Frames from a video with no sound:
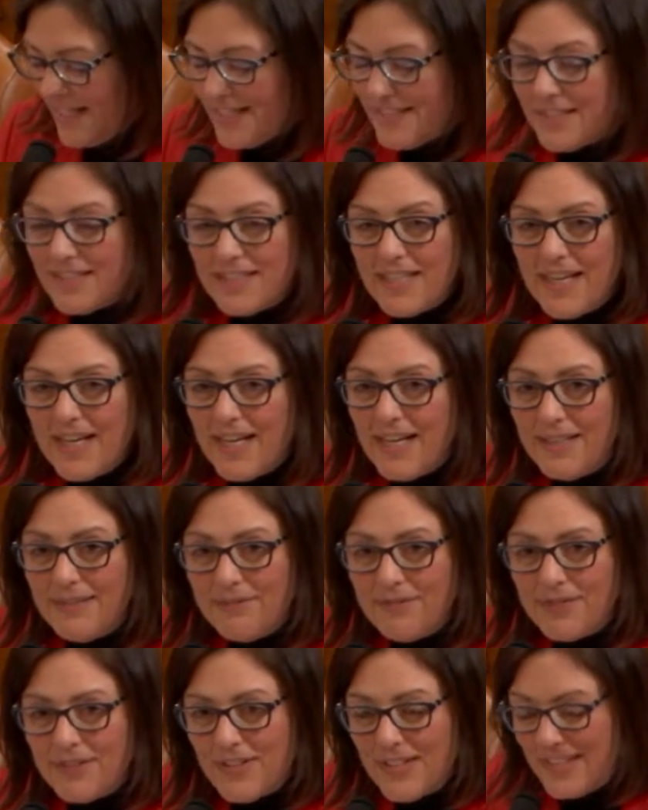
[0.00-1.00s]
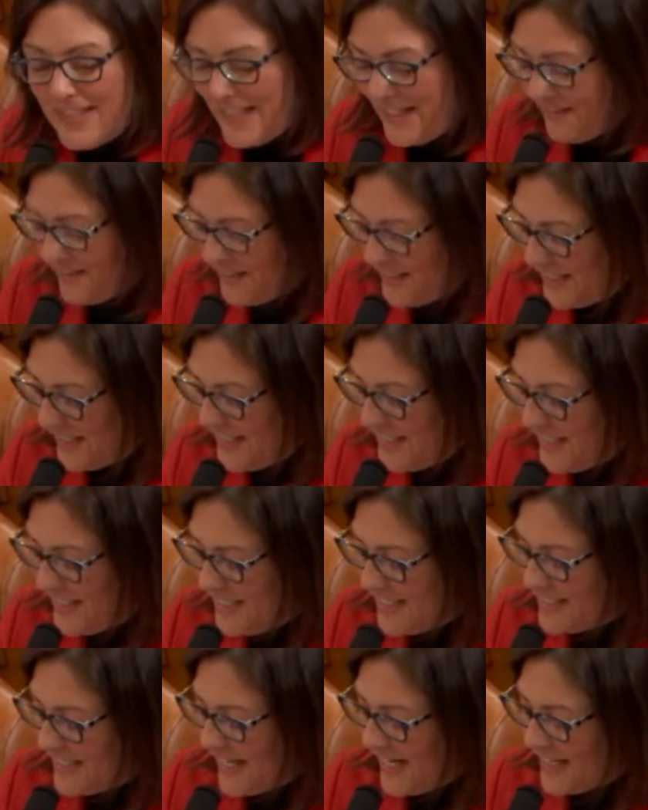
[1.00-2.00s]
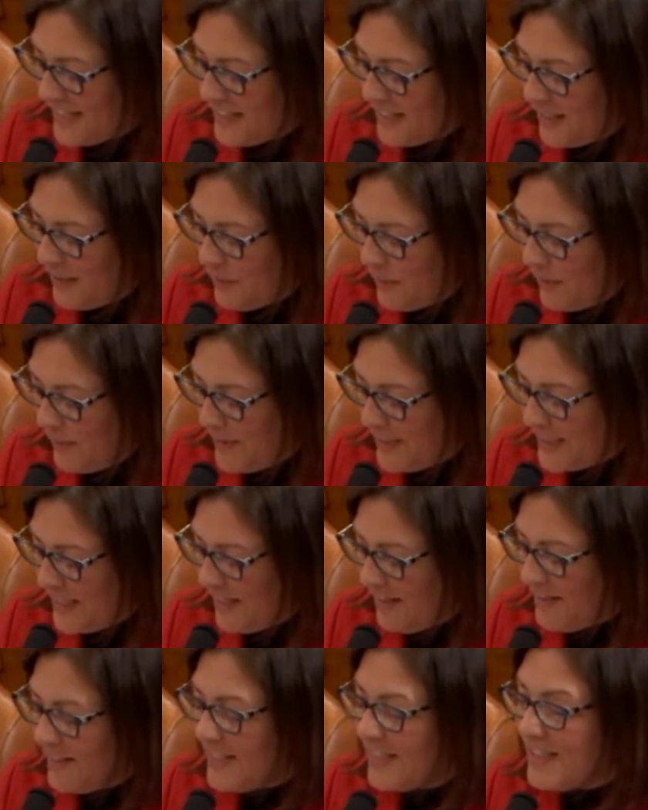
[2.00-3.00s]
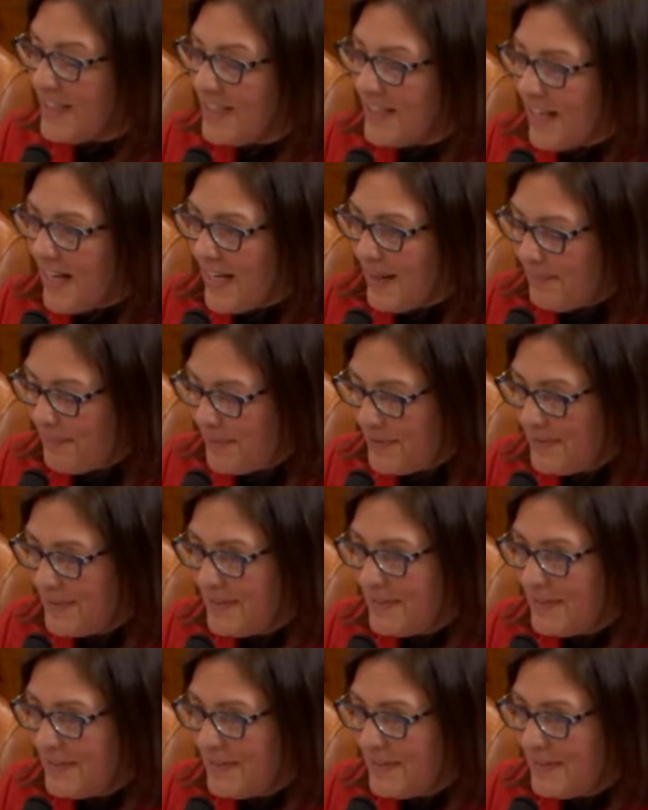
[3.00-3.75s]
It's time for the never-ending attacks on women's health to stop,